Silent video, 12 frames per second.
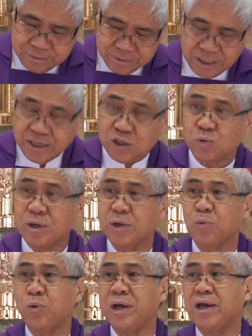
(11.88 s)
That is why
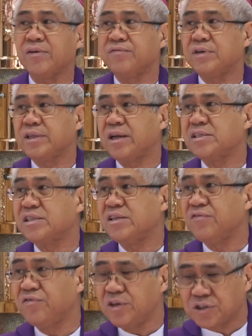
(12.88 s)
wherever there is
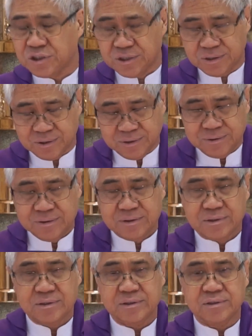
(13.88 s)

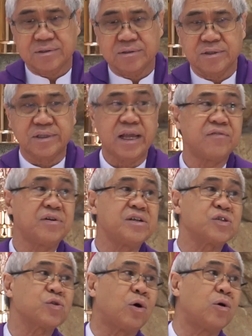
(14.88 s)
division, the devil
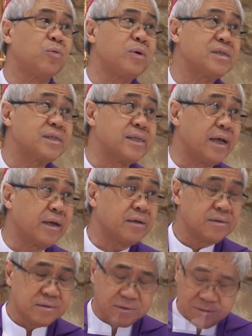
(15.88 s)
is always
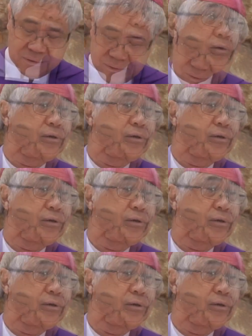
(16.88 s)
there.